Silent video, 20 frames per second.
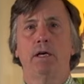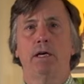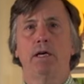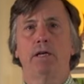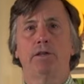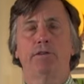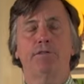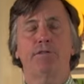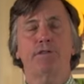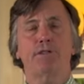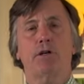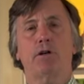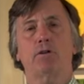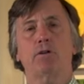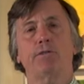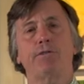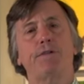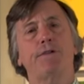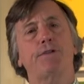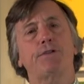in the
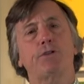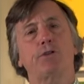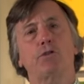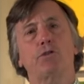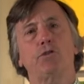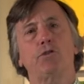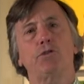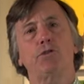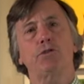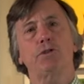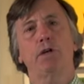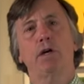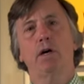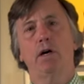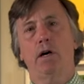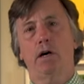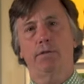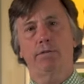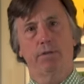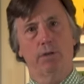photography circles
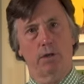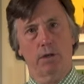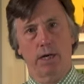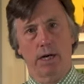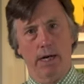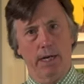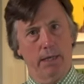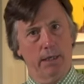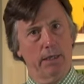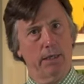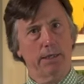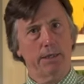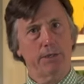of Long Island.